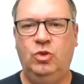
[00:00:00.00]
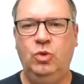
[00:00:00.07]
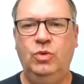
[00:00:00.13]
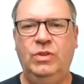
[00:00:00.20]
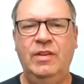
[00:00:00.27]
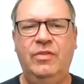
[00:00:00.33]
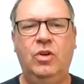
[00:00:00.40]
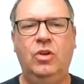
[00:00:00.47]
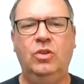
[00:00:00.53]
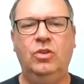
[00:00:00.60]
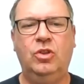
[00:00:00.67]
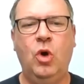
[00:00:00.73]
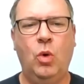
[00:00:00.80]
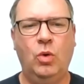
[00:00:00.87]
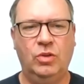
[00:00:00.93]
too
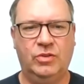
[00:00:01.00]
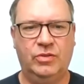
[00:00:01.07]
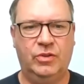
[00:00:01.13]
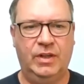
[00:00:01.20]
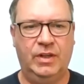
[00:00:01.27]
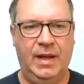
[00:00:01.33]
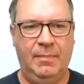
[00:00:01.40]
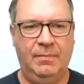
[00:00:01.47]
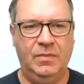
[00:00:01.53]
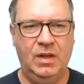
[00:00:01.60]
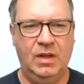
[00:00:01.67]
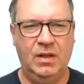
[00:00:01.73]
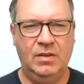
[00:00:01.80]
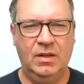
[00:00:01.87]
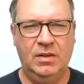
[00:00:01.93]
difficult goals for them.
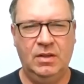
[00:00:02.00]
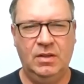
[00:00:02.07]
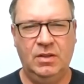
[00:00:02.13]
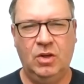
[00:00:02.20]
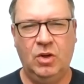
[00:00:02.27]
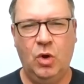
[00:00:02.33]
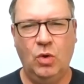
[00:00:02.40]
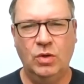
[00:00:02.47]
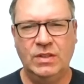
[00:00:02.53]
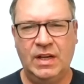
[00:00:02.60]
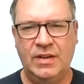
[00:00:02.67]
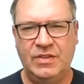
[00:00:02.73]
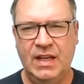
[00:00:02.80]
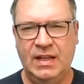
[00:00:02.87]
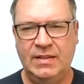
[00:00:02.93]
The goals
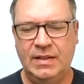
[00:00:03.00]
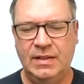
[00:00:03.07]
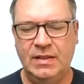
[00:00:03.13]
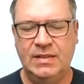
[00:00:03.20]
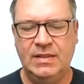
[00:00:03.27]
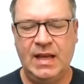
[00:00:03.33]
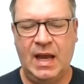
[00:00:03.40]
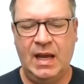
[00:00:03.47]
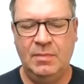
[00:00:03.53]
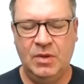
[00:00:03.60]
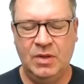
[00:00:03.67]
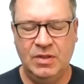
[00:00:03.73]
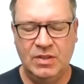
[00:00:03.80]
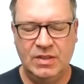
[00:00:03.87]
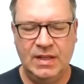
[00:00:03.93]
I've set in
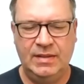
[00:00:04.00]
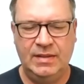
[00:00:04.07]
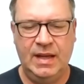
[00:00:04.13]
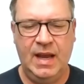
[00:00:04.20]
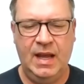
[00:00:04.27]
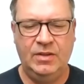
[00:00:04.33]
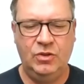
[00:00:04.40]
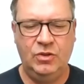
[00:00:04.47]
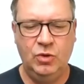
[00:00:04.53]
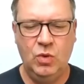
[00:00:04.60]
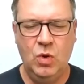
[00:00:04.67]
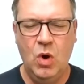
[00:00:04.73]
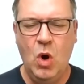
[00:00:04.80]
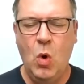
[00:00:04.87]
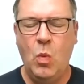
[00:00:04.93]
assignments that they had to
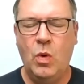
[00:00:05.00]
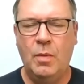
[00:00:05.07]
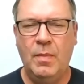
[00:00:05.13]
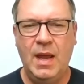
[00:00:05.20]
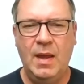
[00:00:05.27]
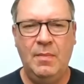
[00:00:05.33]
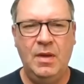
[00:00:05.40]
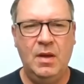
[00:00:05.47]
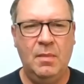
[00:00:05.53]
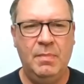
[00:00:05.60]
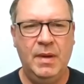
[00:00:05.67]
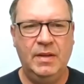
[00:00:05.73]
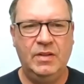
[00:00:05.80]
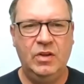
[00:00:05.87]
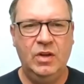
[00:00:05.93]
do were maybe a
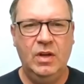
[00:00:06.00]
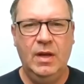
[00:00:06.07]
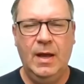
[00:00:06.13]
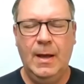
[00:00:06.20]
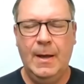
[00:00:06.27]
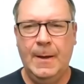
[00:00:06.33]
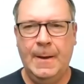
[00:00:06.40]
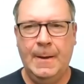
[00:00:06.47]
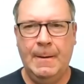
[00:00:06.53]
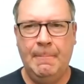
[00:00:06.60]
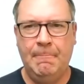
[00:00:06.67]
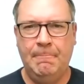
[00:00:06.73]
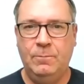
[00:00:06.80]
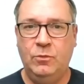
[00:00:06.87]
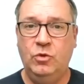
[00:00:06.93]
bit
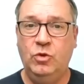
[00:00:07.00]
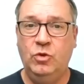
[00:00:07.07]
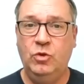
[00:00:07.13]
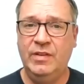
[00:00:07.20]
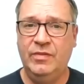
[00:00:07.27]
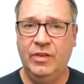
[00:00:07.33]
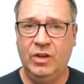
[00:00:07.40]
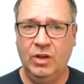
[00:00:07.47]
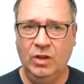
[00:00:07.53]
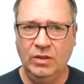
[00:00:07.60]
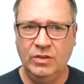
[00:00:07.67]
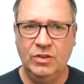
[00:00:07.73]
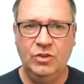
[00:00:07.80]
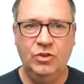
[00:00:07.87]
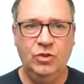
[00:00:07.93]
too
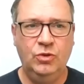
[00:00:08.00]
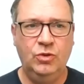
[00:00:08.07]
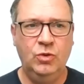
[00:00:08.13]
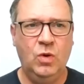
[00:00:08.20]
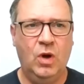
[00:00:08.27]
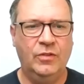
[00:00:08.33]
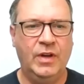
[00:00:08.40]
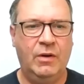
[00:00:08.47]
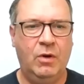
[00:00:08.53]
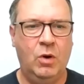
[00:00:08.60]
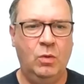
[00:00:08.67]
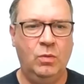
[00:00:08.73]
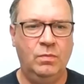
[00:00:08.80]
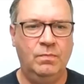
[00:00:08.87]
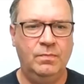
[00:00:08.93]
difficult to do on their
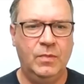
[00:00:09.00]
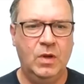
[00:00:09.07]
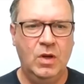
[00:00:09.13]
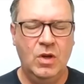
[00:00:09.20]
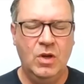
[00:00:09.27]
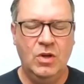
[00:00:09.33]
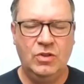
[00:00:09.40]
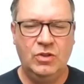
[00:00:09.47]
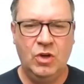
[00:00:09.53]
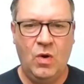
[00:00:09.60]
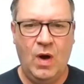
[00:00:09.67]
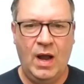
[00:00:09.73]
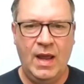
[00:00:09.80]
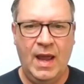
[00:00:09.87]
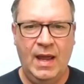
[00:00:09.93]
own.
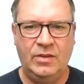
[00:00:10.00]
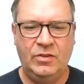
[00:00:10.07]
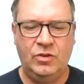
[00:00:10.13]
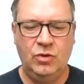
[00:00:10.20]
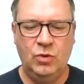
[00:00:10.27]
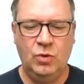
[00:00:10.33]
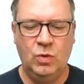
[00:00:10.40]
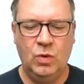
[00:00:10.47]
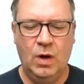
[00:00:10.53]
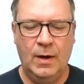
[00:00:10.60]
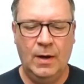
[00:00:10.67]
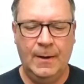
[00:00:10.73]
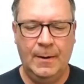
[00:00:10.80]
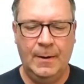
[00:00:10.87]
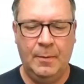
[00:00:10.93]
So I had
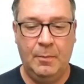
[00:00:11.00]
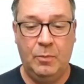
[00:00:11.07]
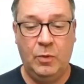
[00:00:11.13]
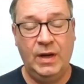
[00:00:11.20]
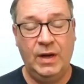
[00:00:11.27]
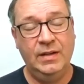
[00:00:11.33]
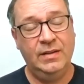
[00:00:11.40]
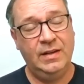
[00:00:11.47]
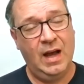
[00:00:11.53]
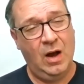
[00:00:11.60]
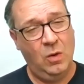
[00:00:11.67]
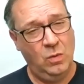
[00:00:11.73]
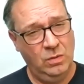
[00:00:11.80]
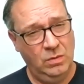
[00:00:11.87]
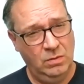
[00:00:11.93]
to bring
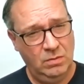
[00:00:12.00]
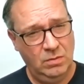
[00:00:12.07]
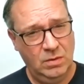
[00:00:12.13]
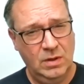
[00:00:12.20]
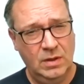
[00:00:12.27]
down